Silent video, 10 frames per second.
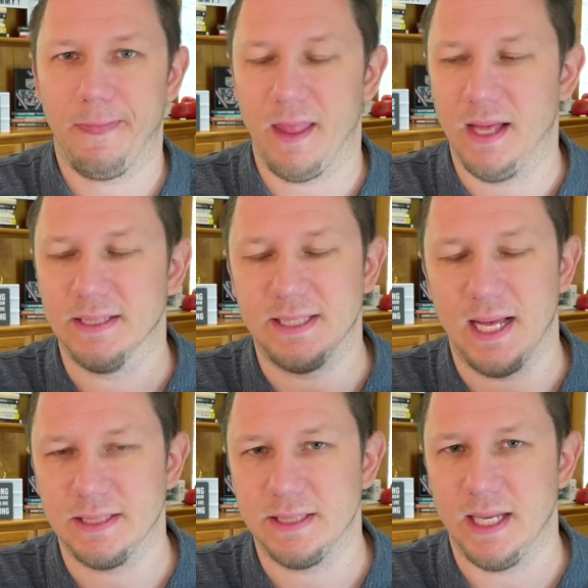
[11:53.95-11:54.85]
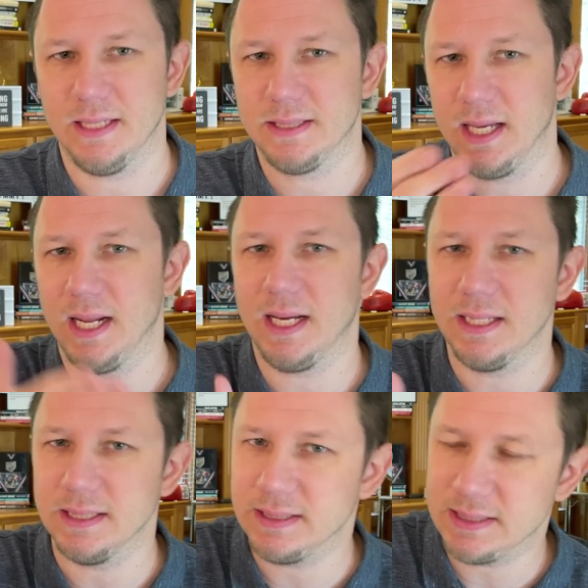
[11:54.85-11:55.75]
is that it's going to
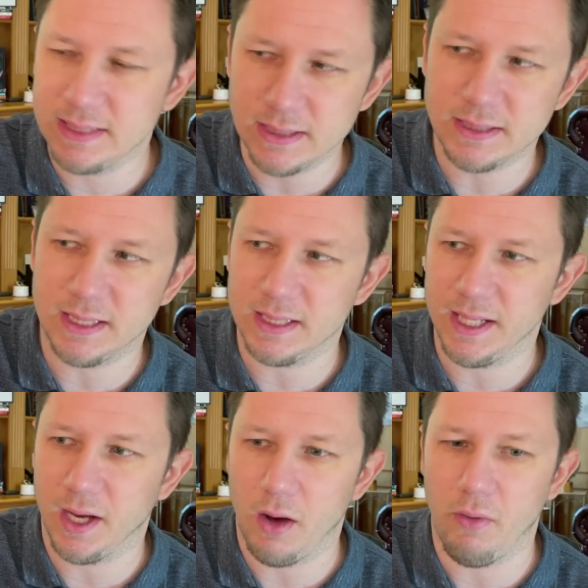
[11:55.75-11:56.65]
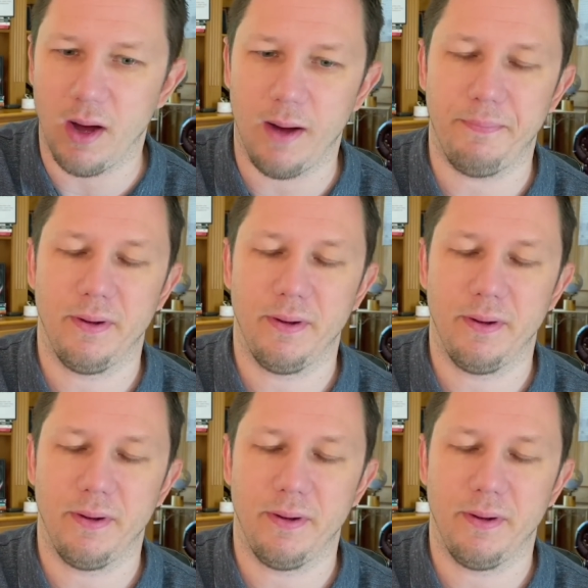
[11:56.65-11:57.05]
consistently go up